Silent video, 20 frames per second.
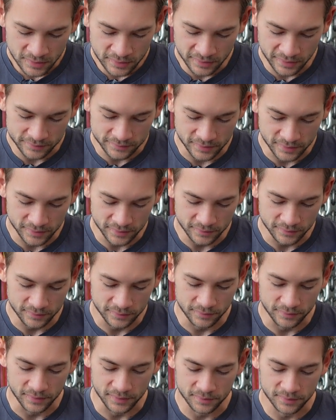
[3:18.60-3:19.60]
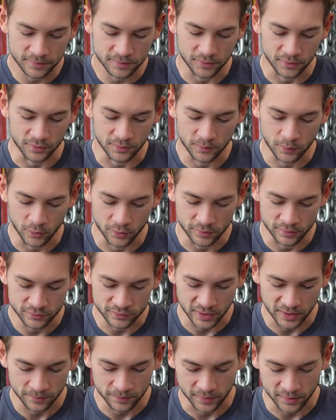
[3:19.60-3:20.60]
And then this third point of the
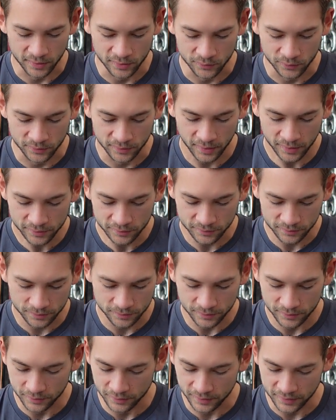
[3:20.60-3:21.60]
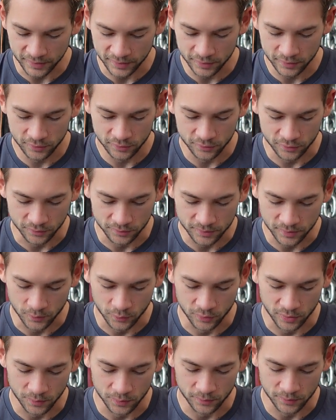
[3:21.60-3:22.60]
tripod was either here or
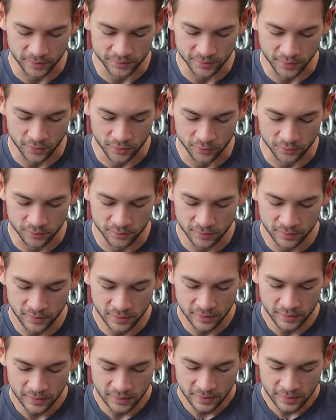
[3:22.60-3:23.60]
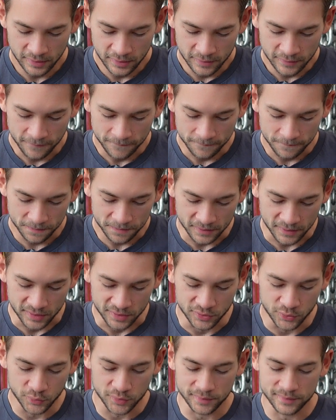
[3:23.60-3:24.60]
somewhere up on my toes. And
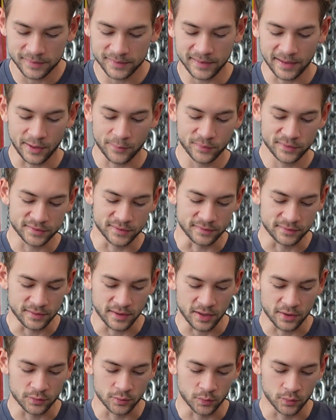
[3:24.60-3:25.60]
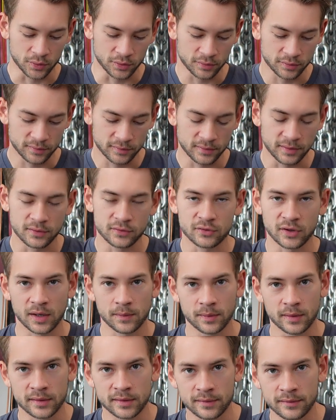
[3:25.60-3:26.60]
you can see how much narrower this
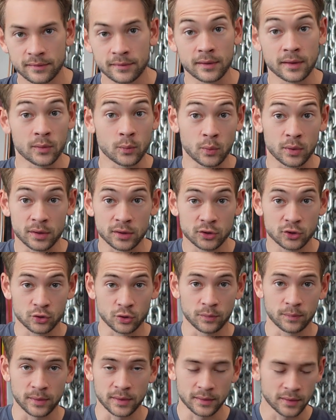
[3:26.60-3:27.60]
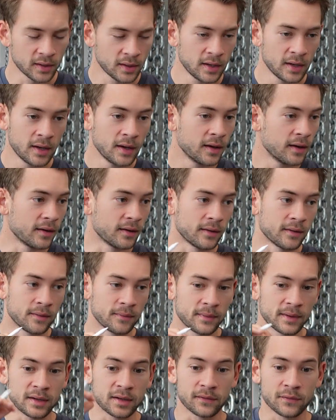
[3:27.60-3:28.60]
tripod is than what it should be.
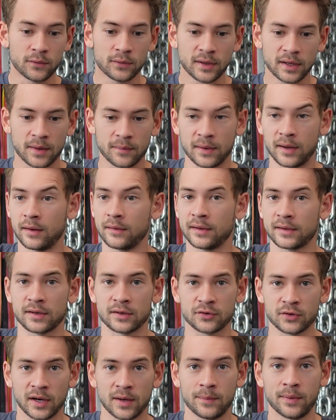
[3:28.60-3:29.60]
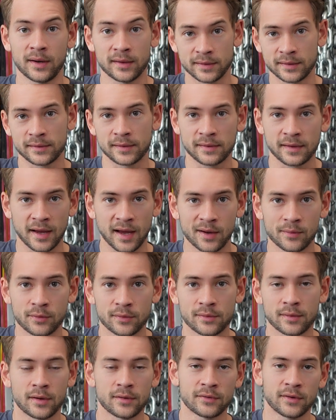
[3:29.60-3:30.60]
And if you think about like a tripod that this camera is
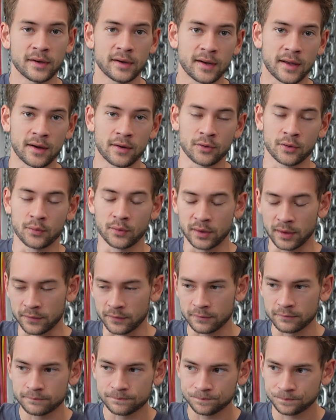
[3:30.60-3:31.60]
on right now or whatever,